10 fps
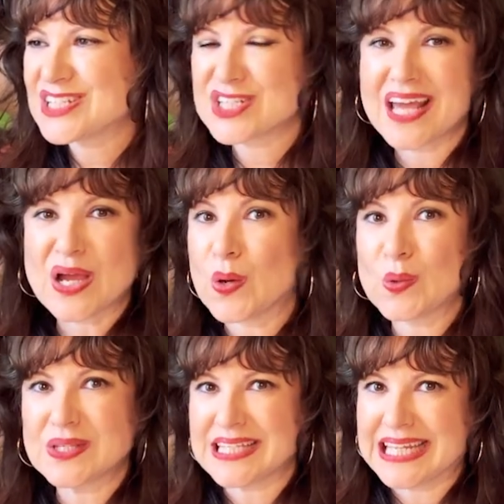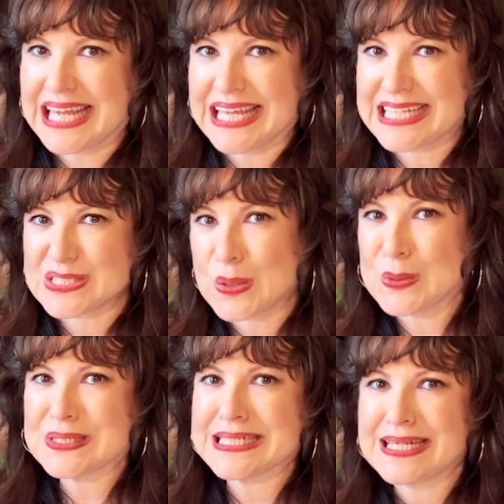olden days,
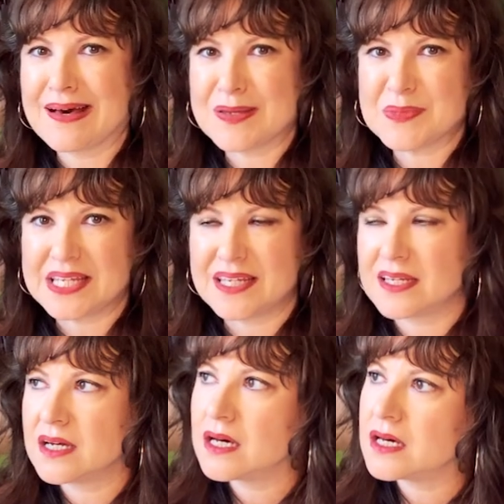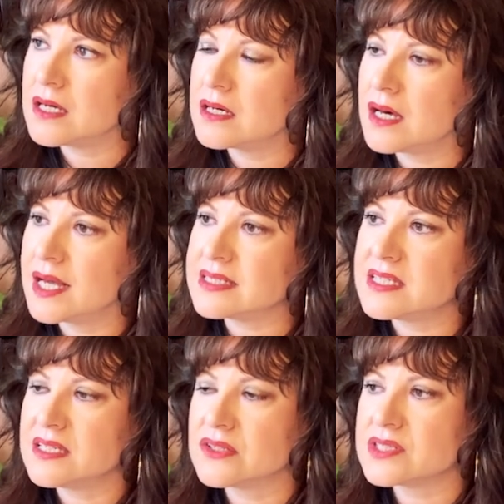oldie-timey
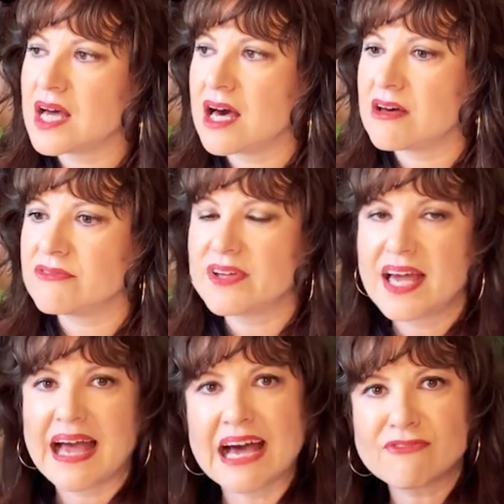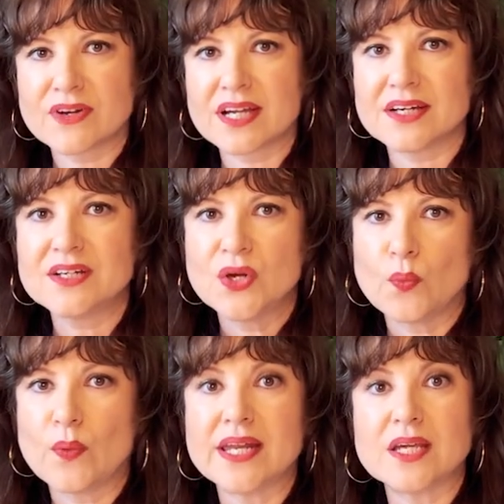ideals of Africa
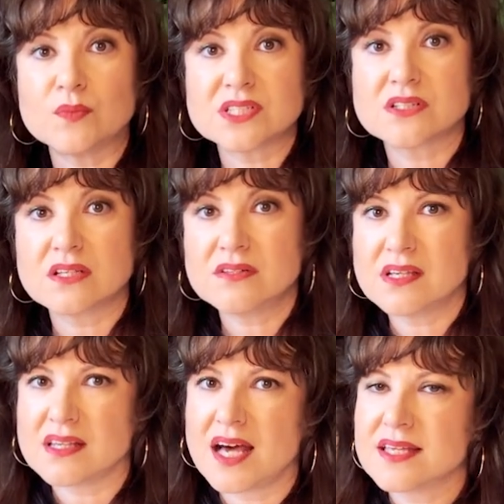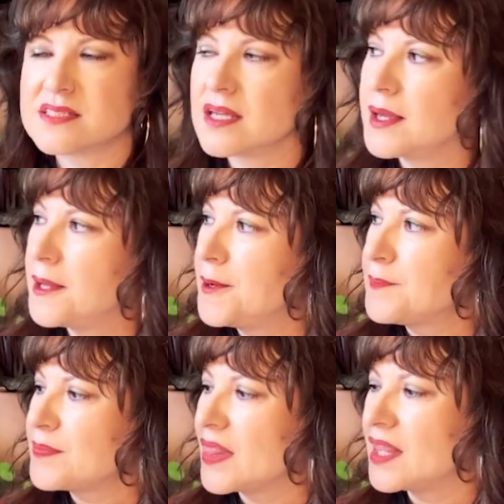when it was colonialized.
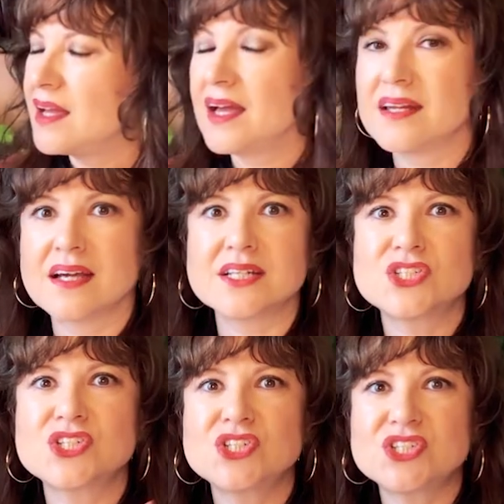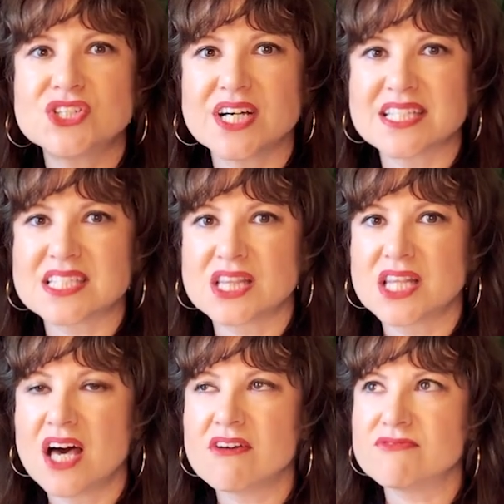And I just
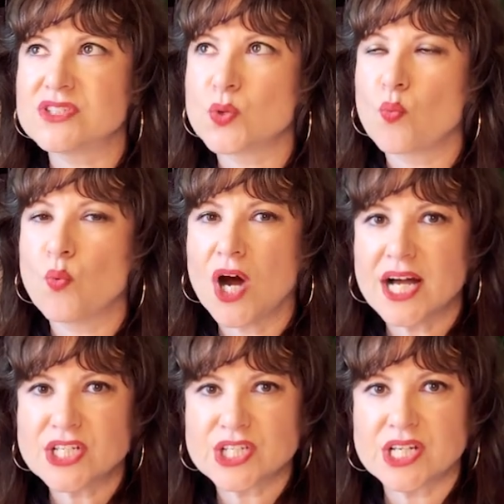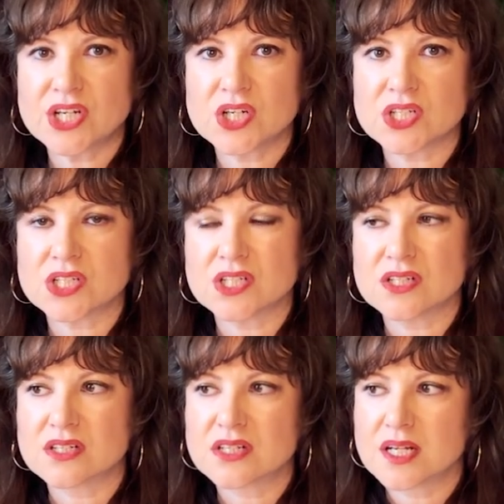loved watching
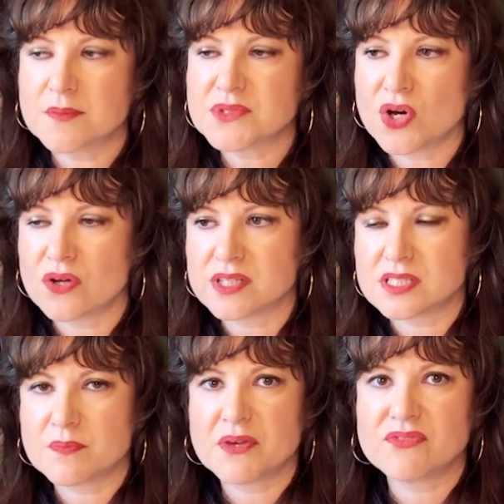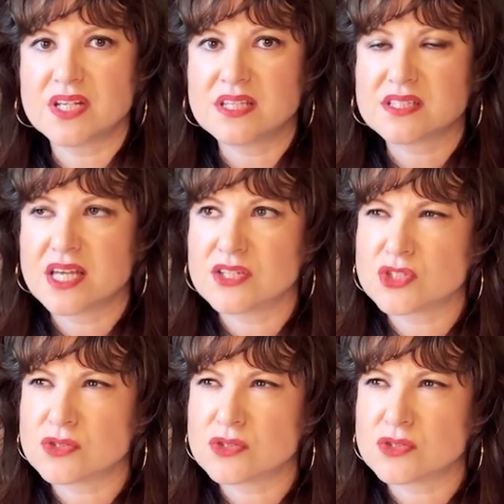her come to all these epiphanies and